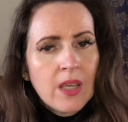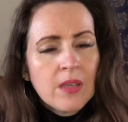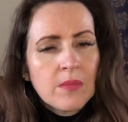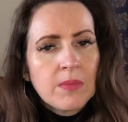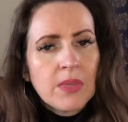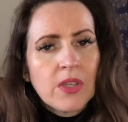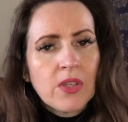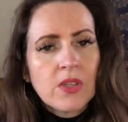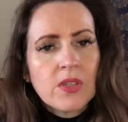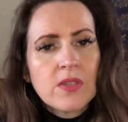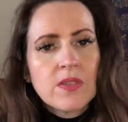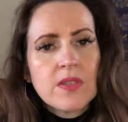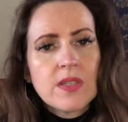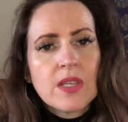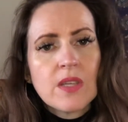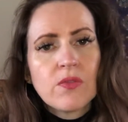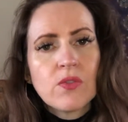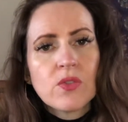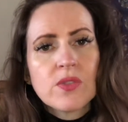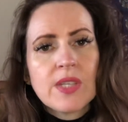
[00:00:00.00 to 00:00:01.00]
Because
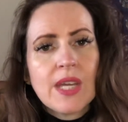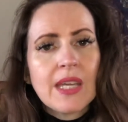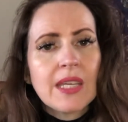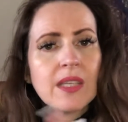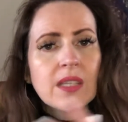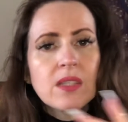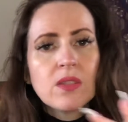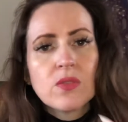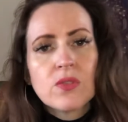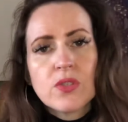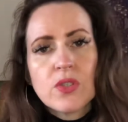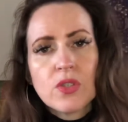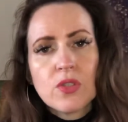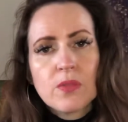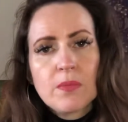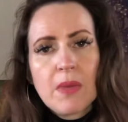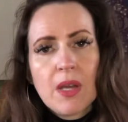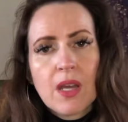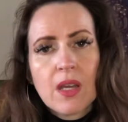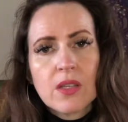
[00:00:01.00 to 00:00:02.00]
if you're taking on too
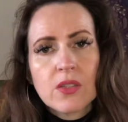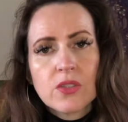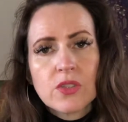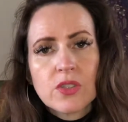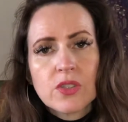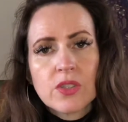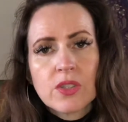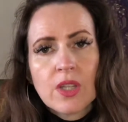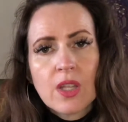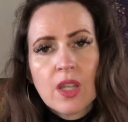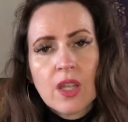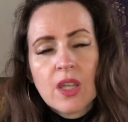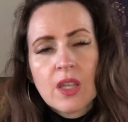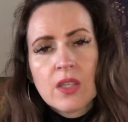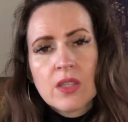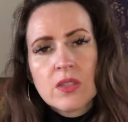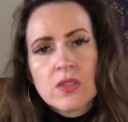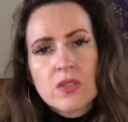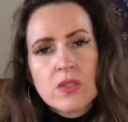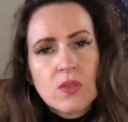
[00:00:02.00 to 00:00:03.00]
much,
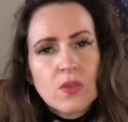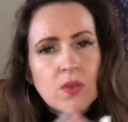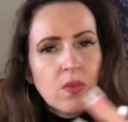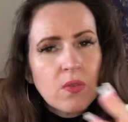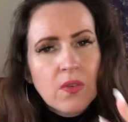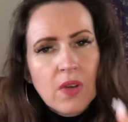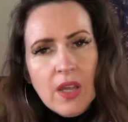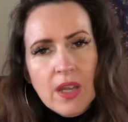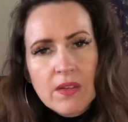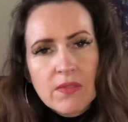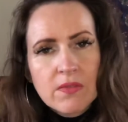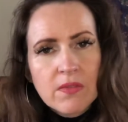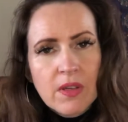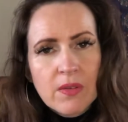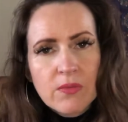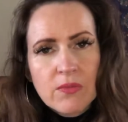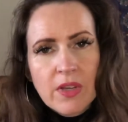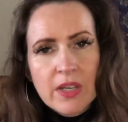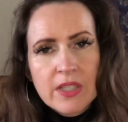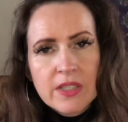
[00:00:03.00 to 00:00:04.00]
you're sort of like
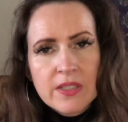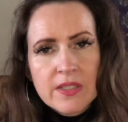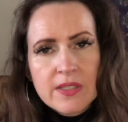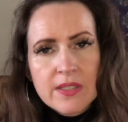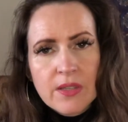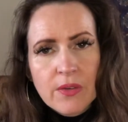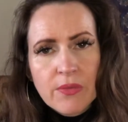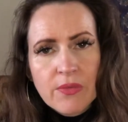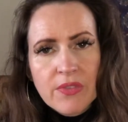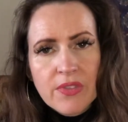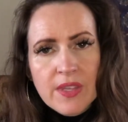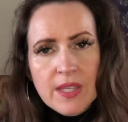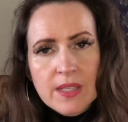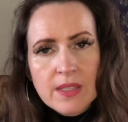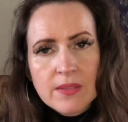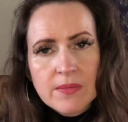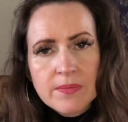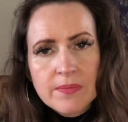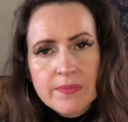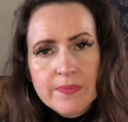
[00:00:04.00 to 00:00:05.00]
running yourself thin.